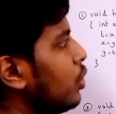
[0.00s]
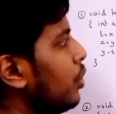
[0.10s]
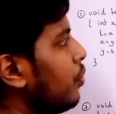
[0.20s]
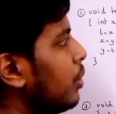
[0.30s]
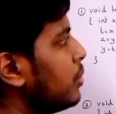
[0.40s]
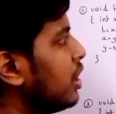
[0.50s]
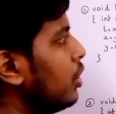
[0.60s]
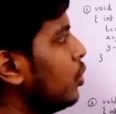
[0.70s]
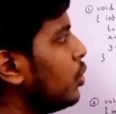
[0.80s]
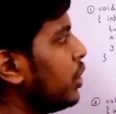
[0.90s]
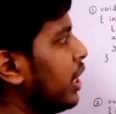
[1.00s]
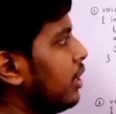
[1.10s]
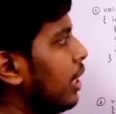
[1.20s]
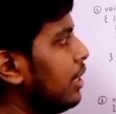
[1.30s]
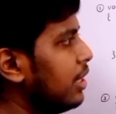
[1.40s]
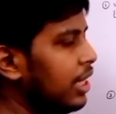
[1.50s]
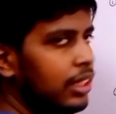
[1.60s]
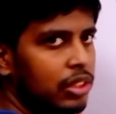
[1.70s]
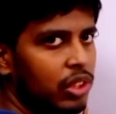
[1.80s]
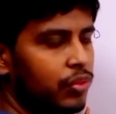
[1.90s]
will go from 0 to n. At
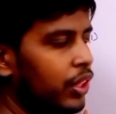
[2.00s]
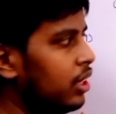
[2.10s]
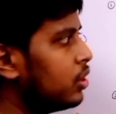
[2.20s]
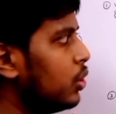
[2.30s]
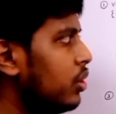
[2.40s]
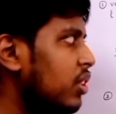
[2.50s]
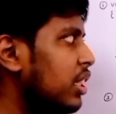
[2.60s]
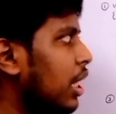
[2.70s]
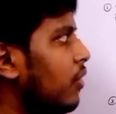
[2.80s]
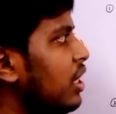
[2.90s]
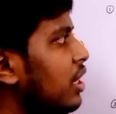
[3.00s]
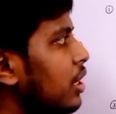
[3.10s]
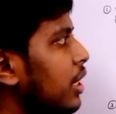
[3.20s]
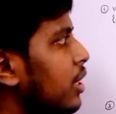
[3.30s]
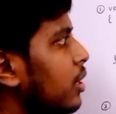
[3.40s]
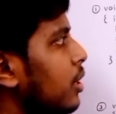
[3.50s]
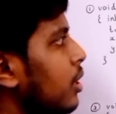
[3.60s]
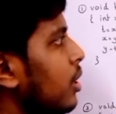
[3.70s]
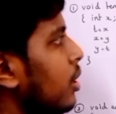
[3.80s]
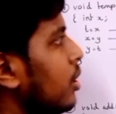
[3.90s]
n it will fail, so it will travel till n.
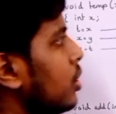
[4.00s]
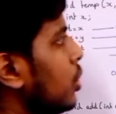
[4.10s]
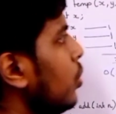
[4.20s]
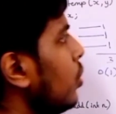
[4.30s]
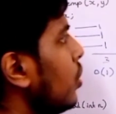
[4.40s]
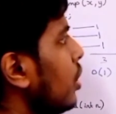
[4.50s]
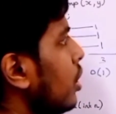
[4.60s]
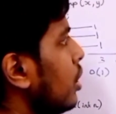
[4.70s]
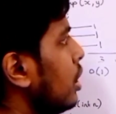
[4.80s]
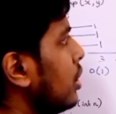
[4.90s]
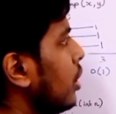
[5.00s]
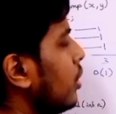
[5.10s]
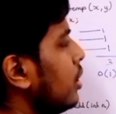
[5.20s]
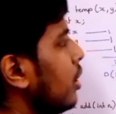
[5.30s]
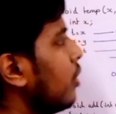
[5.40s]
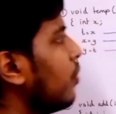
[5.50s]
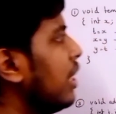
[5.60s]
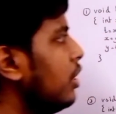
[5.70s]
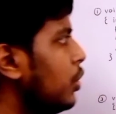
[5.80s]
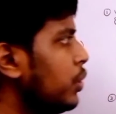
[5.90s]
So this
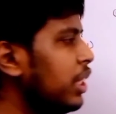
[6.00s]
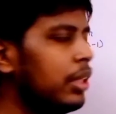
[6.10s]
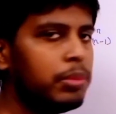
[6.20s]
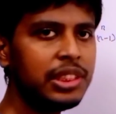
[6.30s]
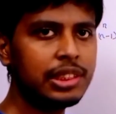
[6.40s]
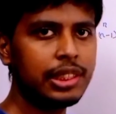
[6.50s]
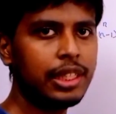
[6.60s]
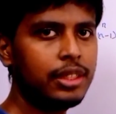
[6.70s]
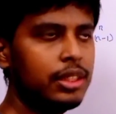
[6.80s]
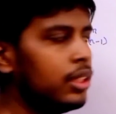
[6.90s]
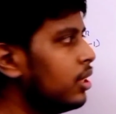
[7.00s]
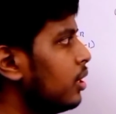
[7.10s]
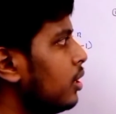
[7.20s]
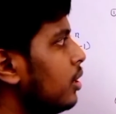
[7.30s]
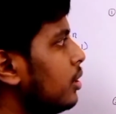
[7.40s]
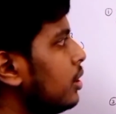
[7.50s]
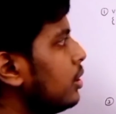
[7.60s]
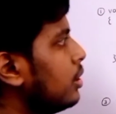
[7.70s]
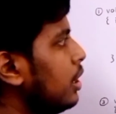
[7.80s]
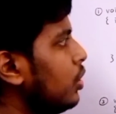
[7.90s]
1 to n means n. This
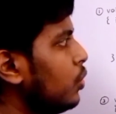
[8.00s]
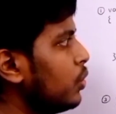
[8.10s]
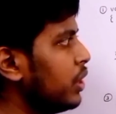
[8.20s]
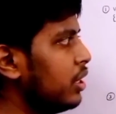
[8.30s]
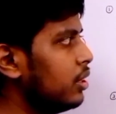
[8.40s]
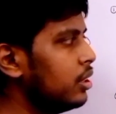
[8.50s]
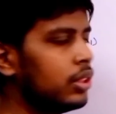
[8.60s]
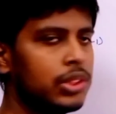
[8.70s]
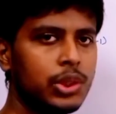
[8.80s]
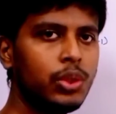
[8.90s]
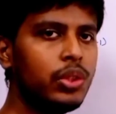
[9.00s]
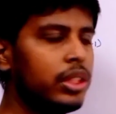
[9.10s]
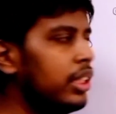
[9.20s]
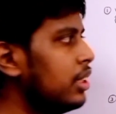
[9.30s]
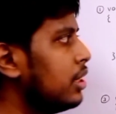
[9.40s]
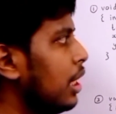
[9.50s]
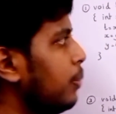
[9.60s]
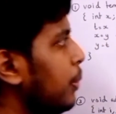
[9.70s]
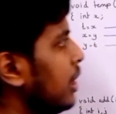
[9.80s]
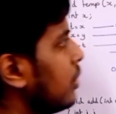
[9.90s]
is 0 to n, so it is
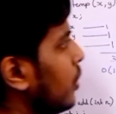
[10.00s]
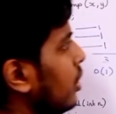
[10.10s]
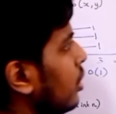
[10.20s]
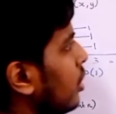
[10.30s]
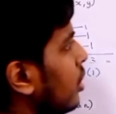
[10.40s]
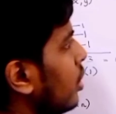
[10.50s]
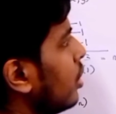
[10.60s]
n plus 1.